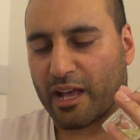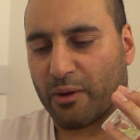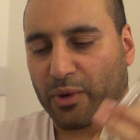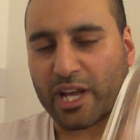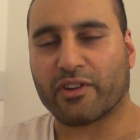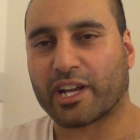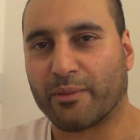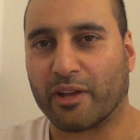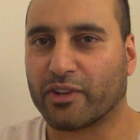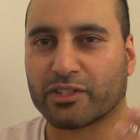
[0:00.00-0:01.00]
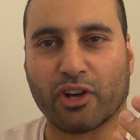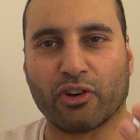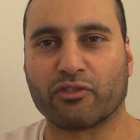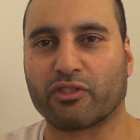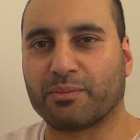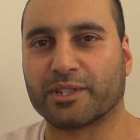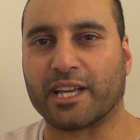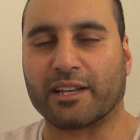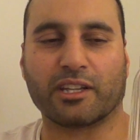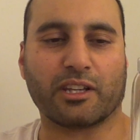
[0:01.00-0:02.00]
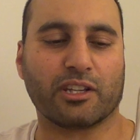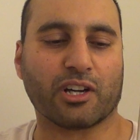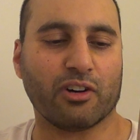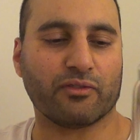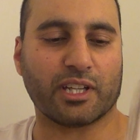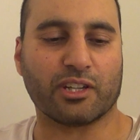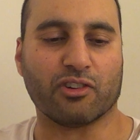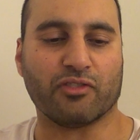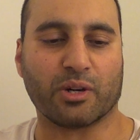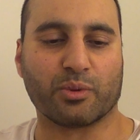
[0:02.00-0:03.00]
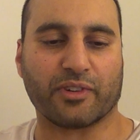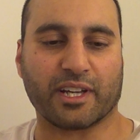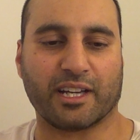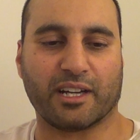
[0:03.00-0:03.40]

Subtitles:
Would I recommend this? 100%. You can't really go wrong with it.